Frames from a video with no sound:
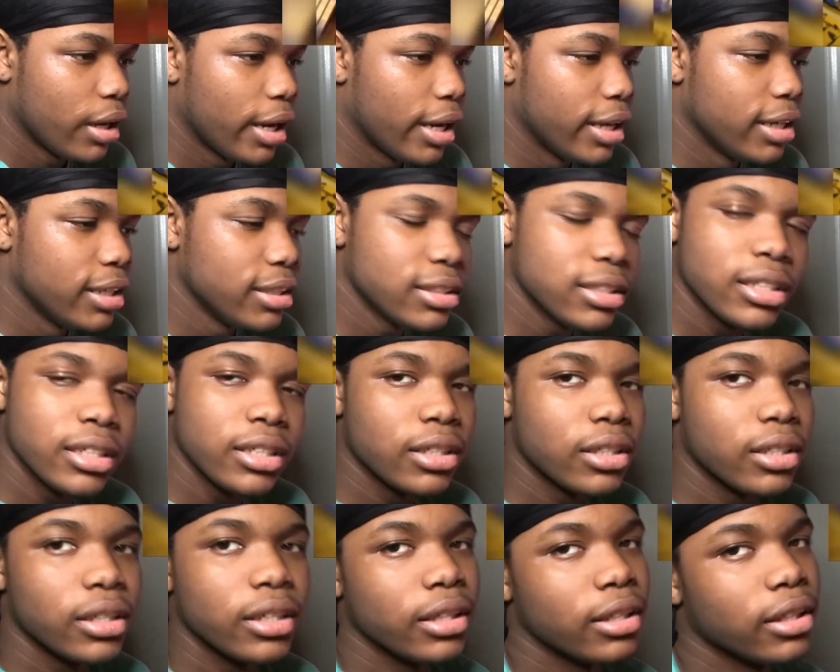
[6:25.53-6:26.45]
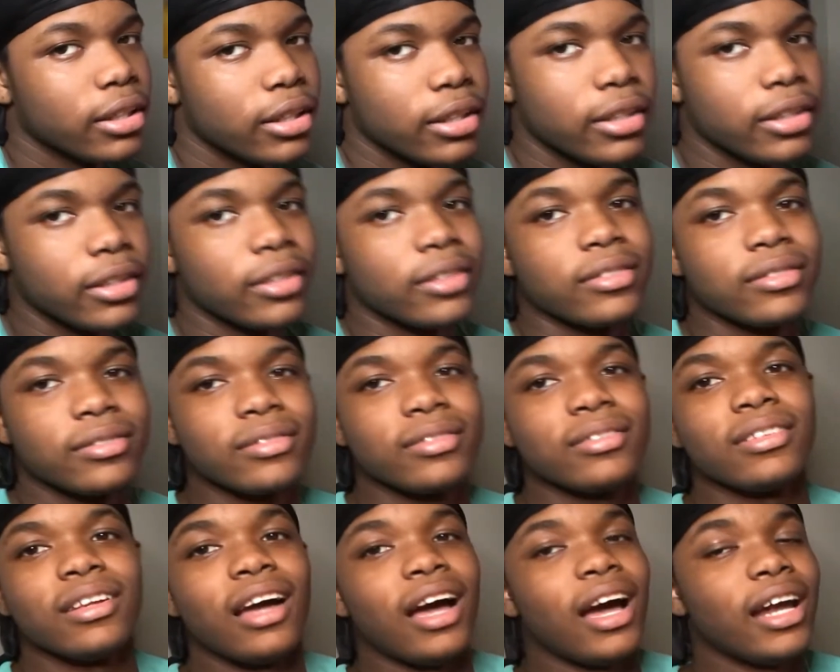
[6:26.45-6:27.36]
Hey, this look good. Look.
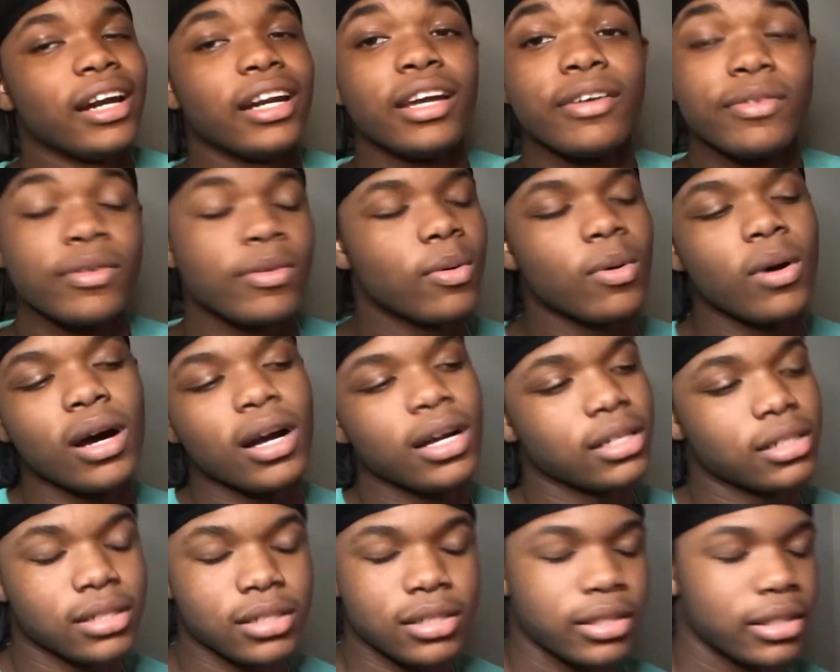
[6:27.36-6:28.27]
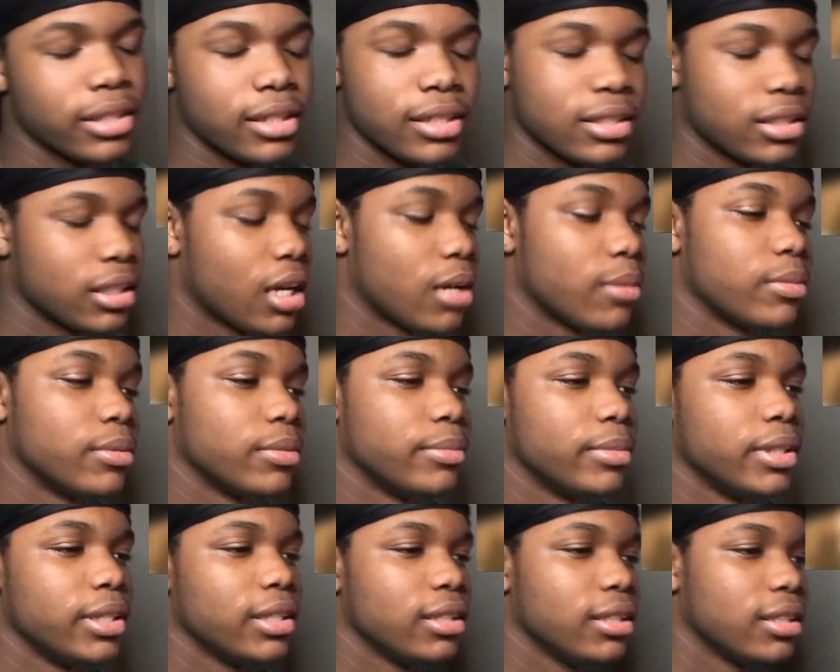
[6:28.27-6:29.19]
I never watched
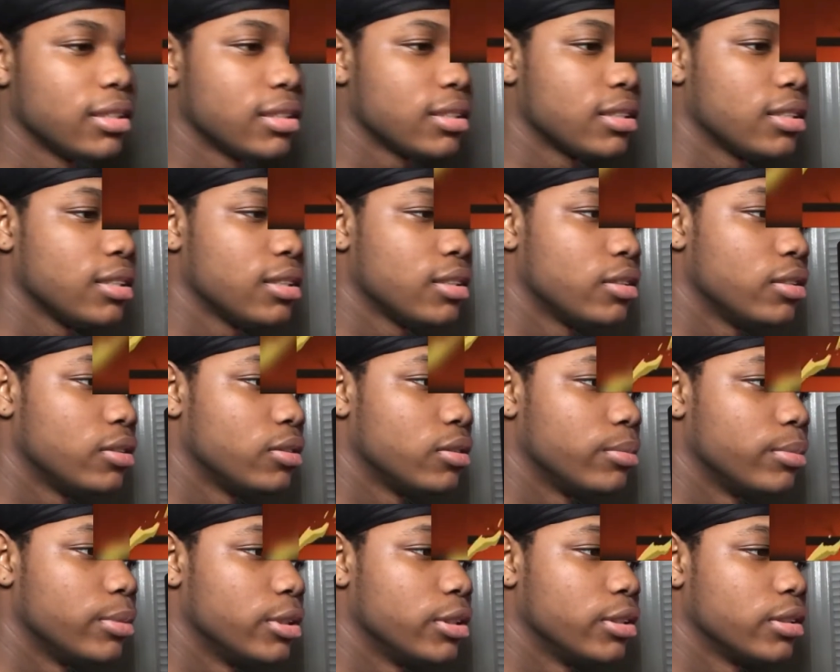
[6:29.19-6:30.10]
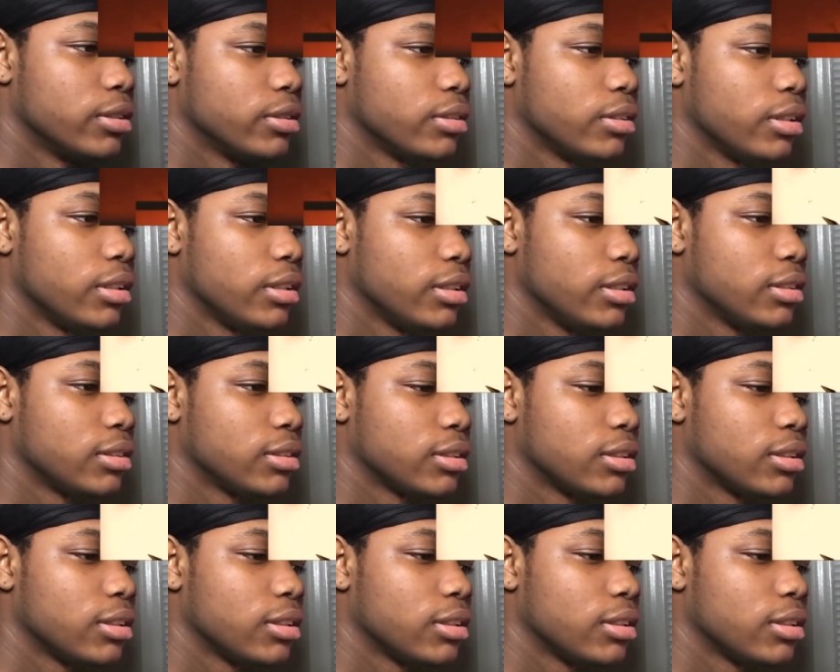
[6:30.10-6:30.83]
Gintama, but it looks good though, bro. It looks